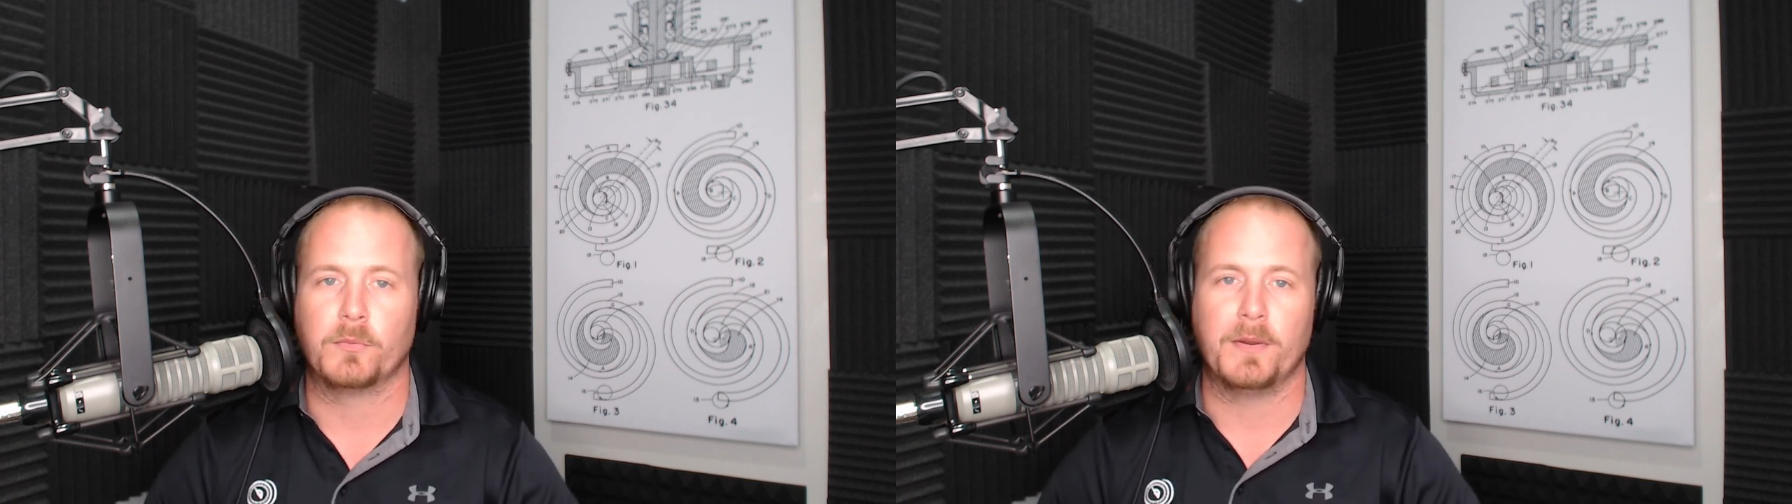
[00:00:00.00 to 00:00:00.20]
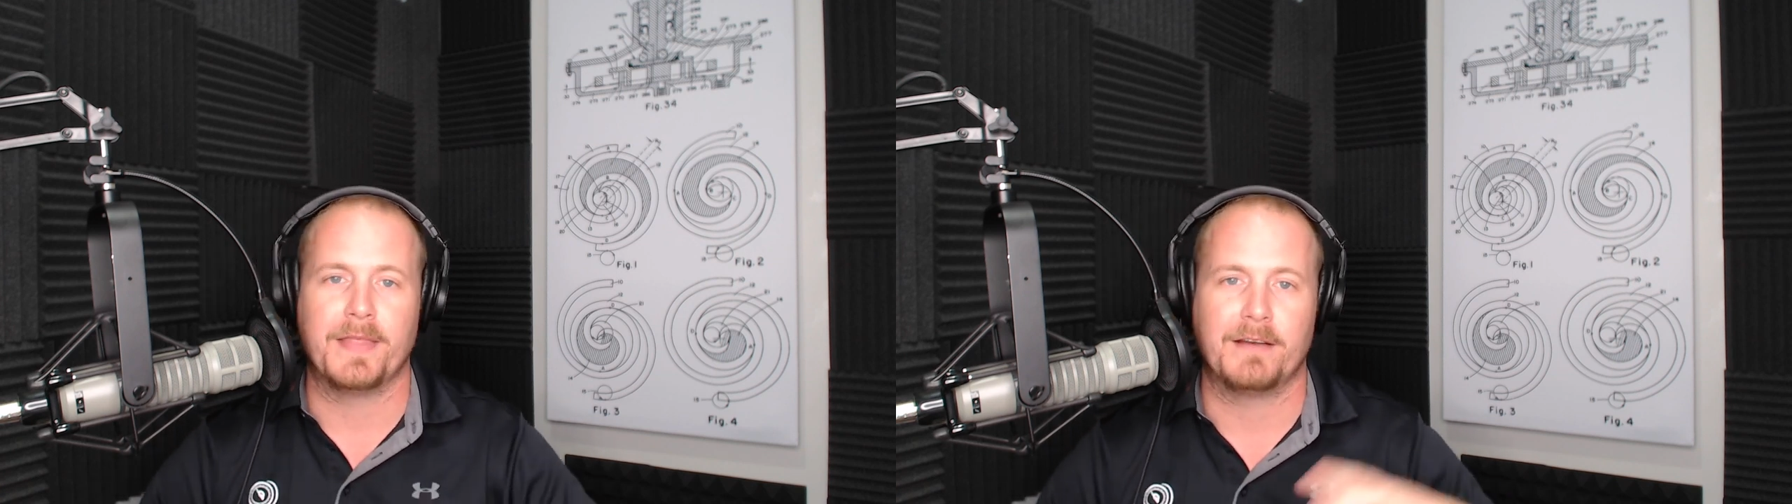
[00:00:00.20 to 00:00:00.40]

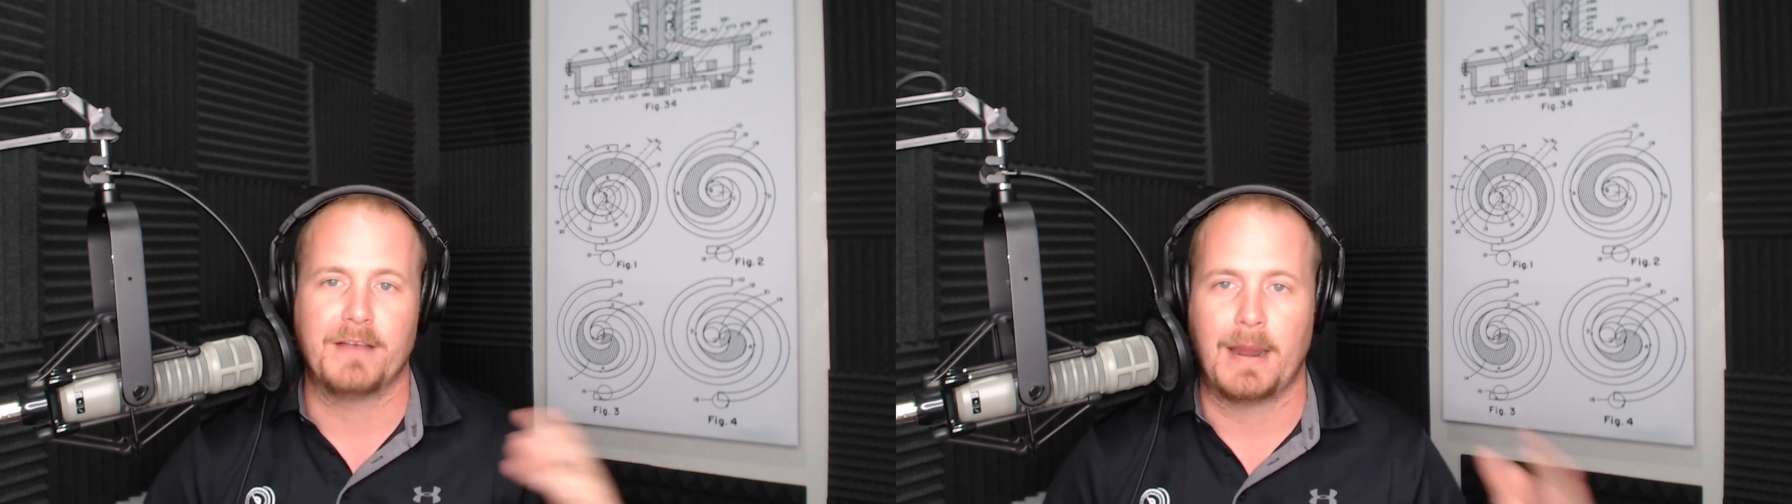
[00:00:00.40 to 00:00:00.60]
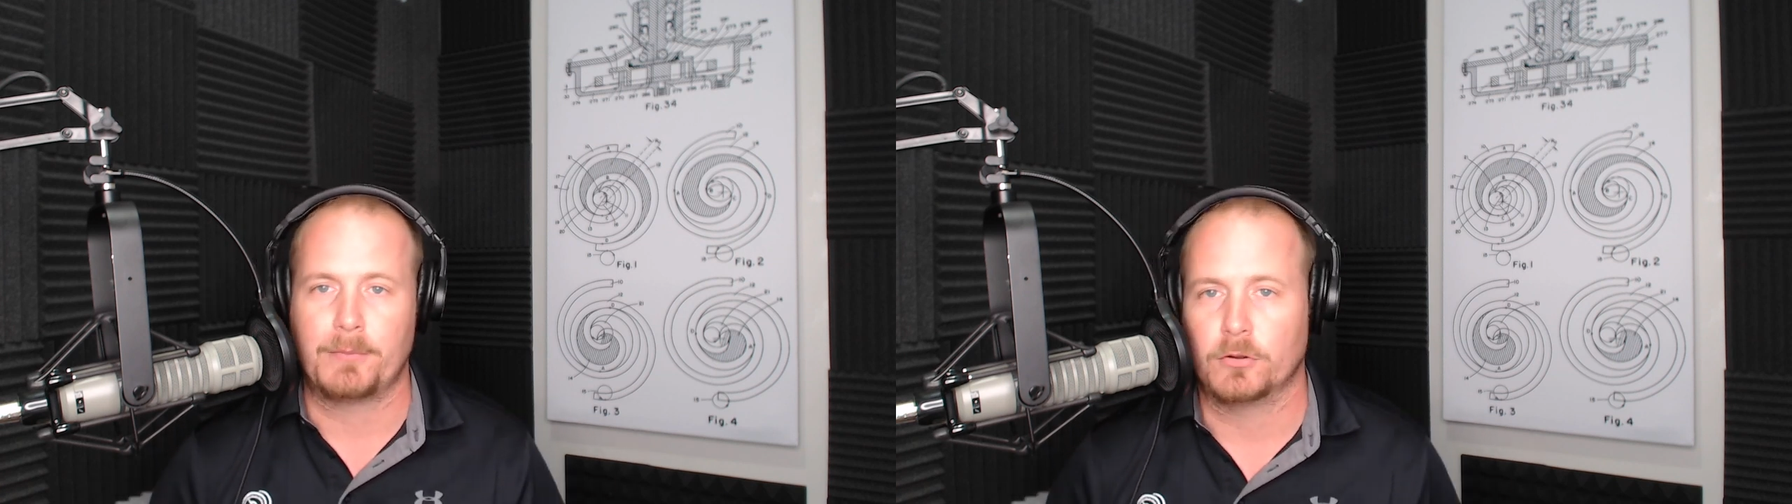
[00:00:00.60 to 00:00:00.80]
when that
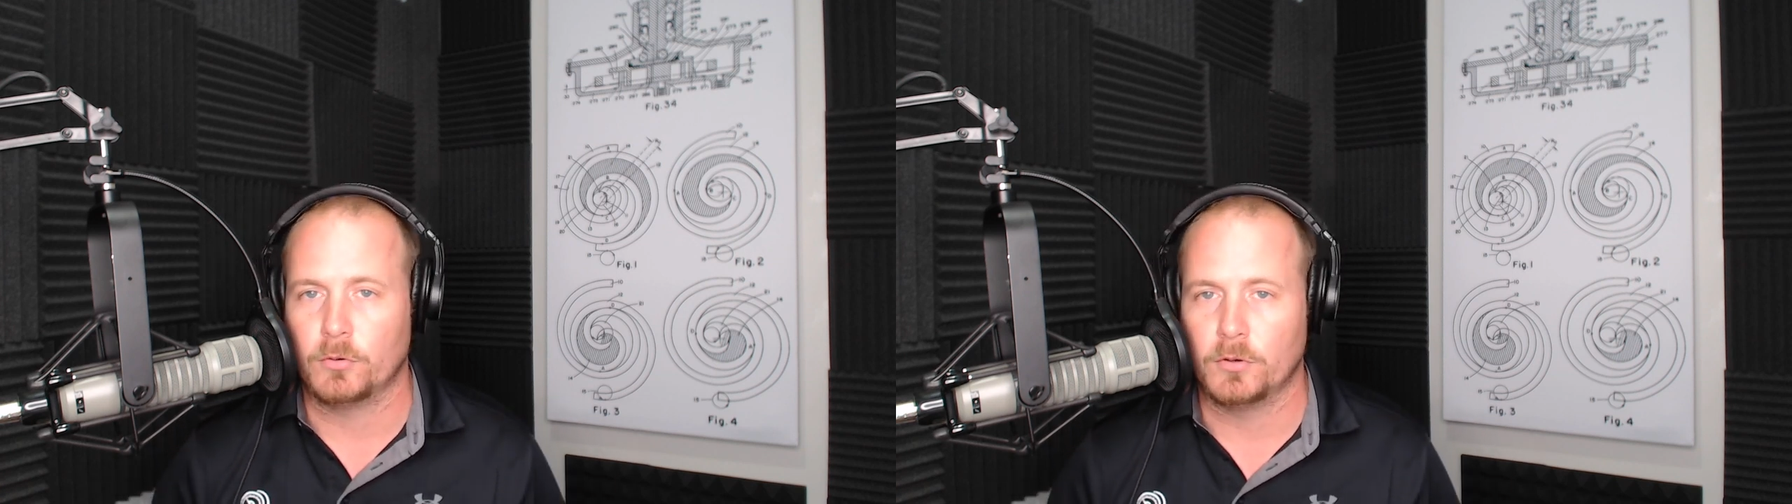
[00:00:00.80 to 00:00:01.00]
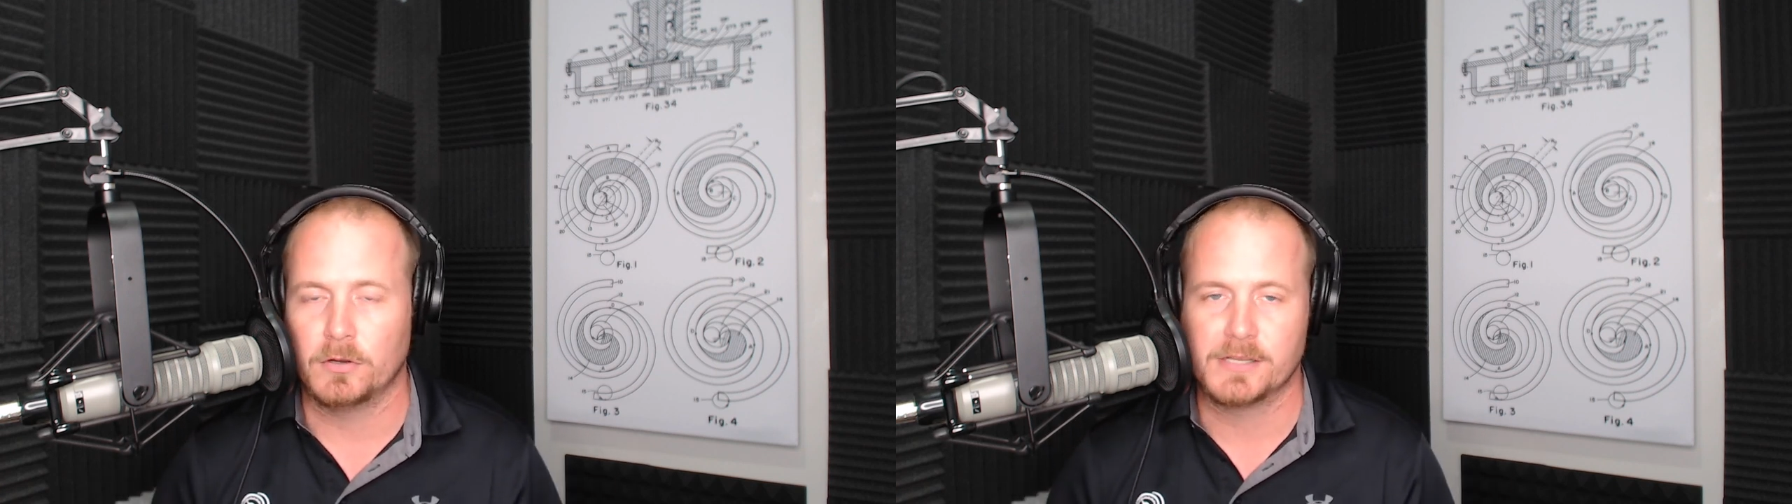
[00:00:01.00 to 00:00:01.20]
evaporator
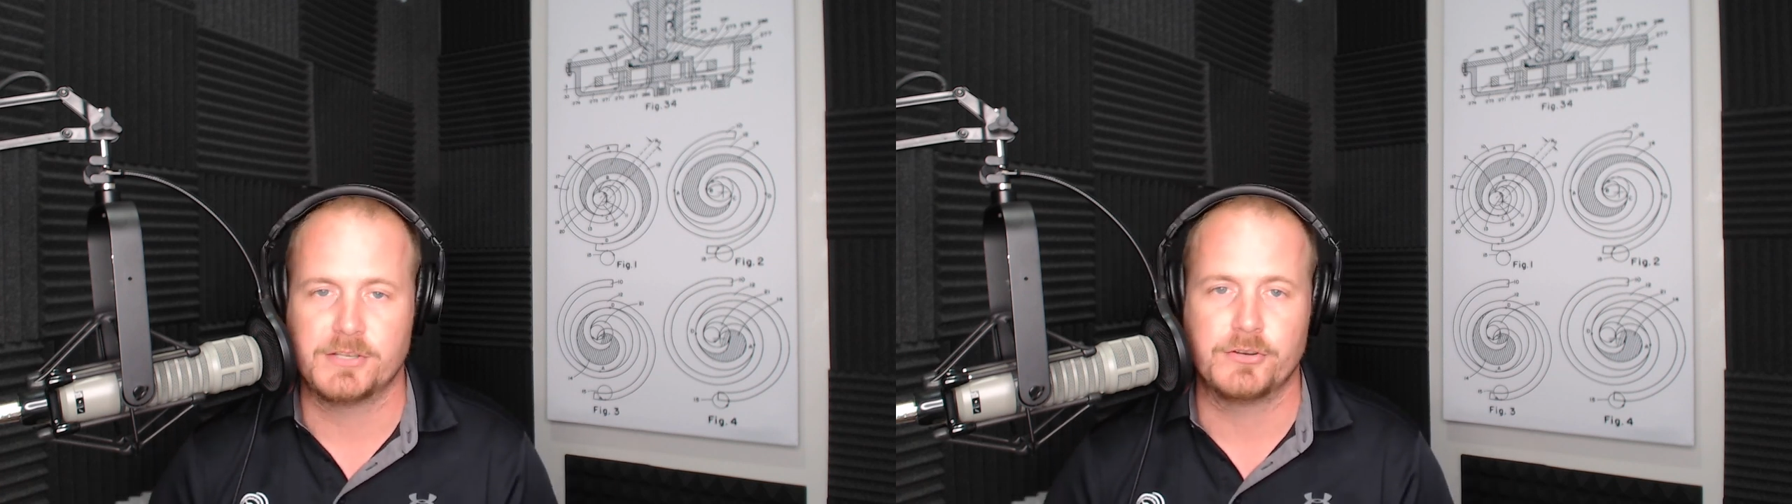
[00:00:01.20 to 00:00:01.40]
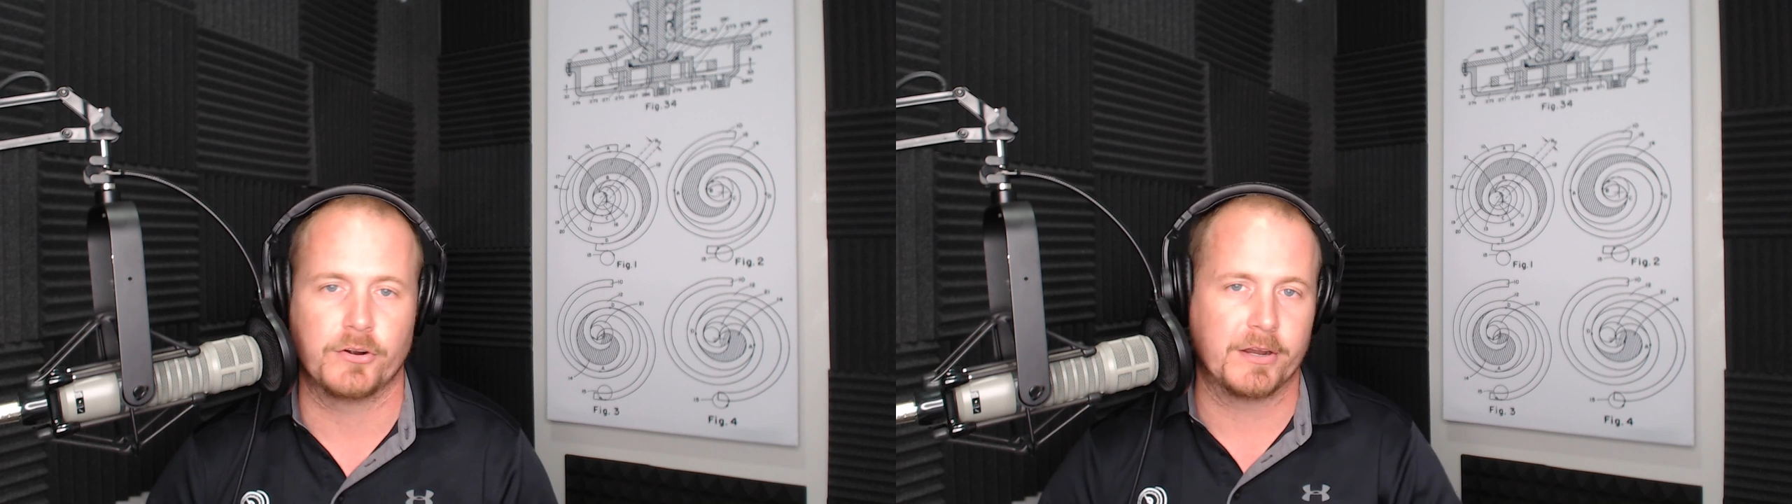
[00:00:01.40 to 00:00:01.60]
coil gets
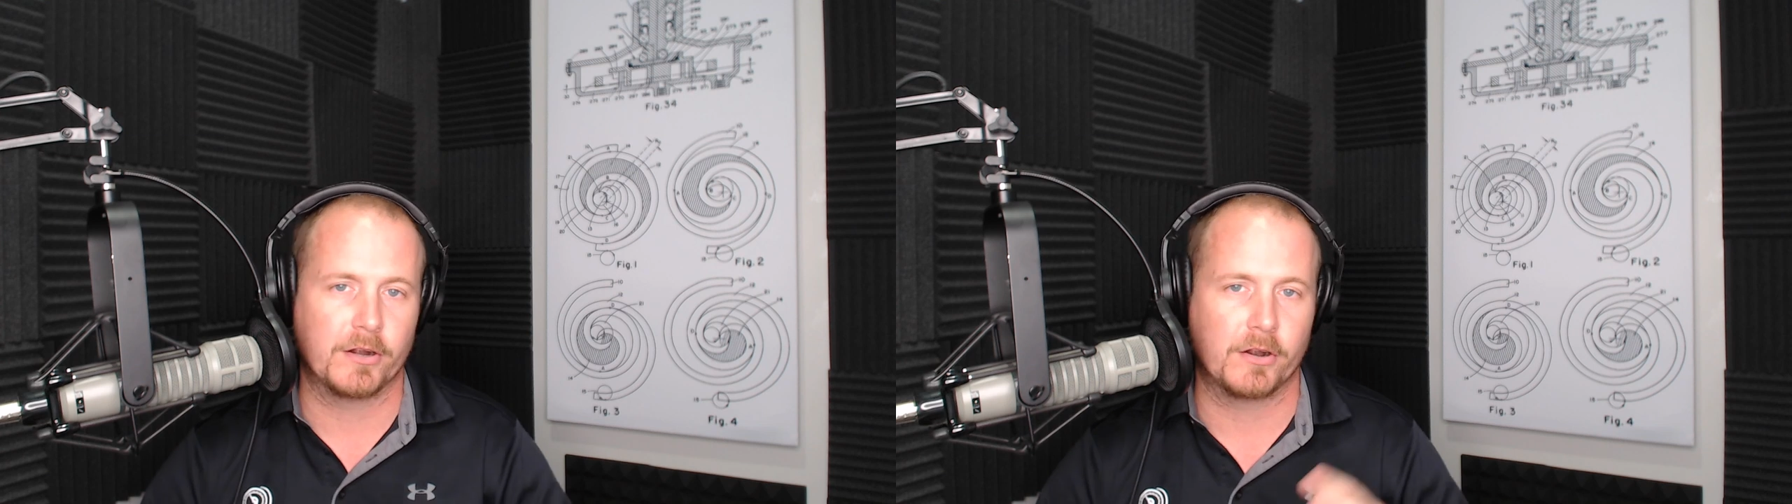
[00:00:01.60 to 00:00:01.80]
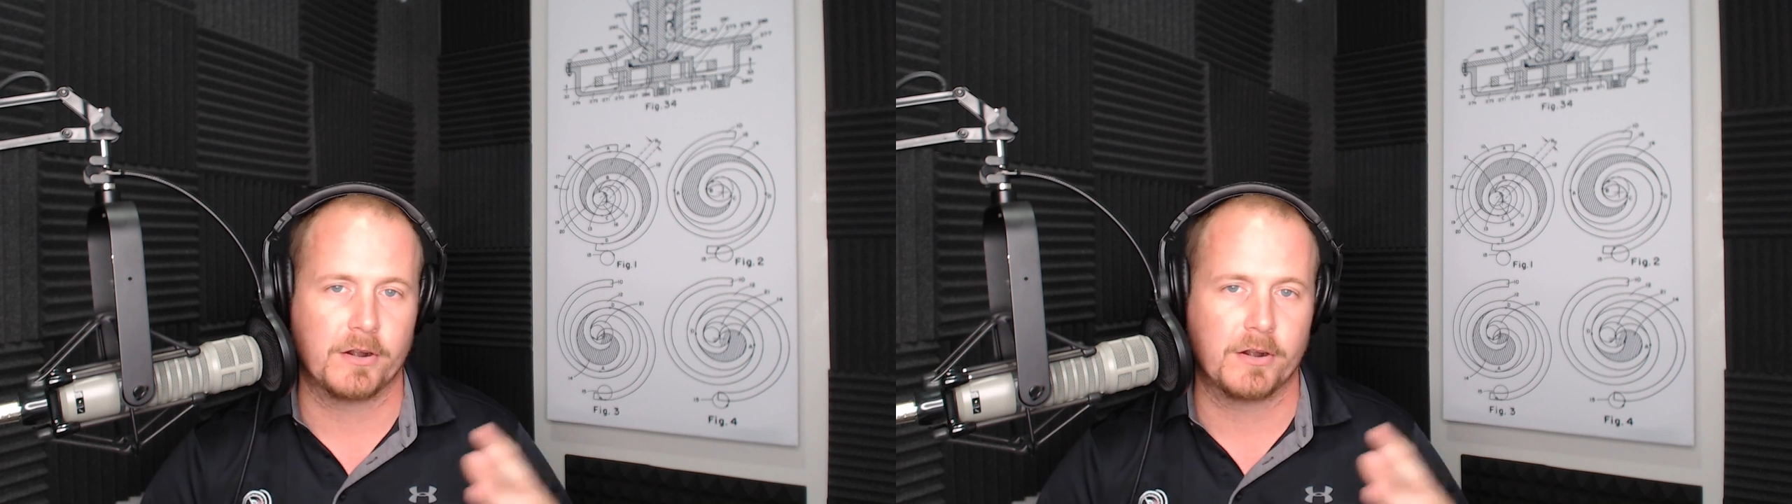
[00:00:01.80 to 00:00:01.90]
dirtier,